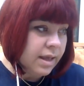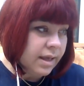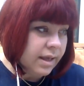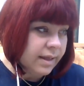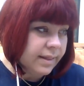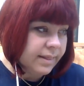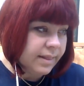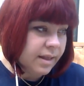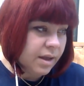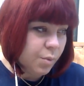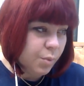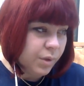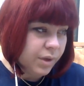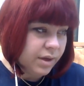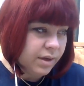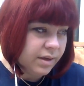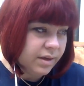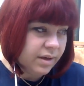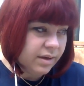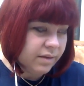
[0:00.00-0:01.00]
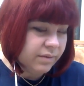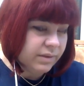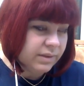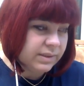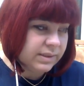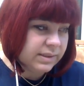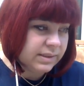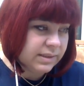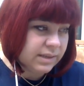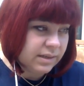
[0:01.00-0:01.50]
And now we are having
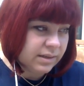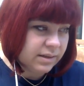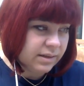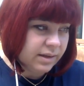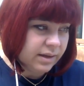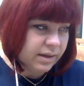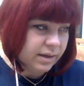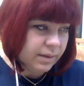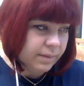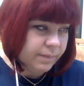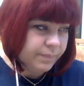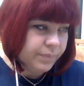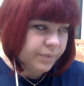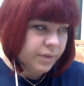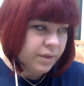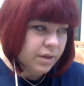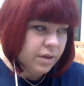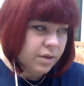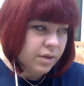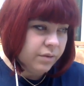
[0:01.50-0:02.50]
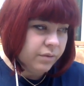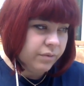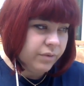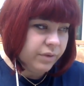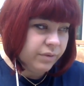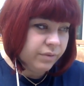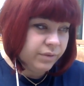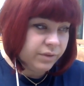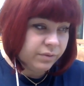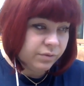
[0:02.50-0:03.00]
Sunday,
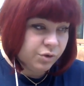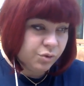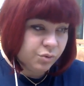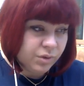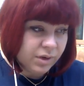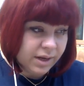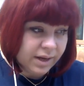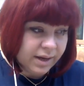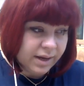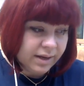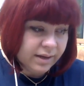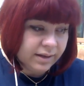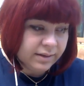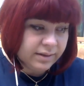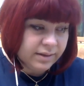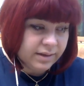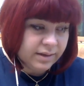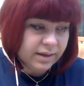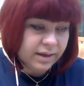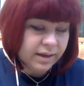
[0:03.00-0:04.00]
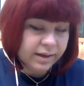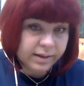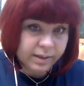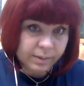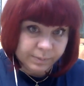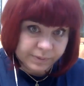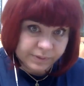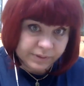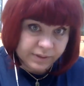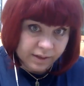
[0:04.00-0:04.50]
5th of July, the
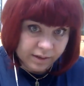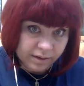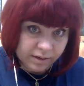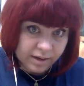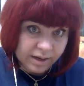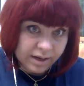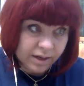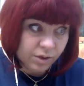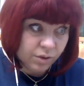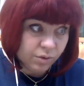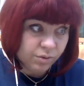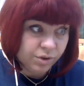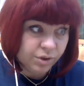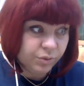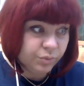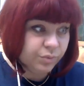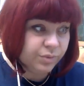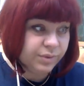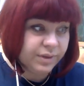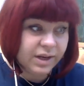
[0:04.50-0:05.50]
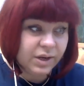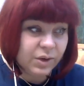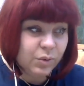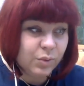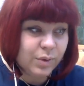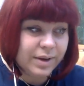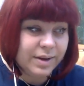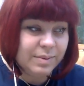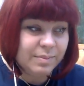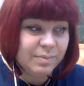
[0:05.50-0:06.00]
eclipse day. I don't need to tell
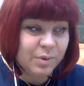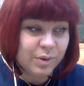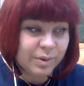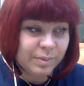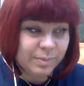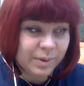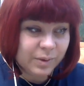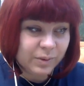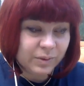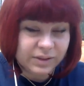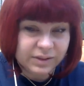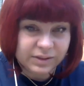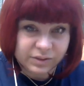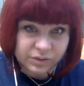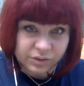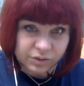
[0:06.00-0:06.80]
you any more about this.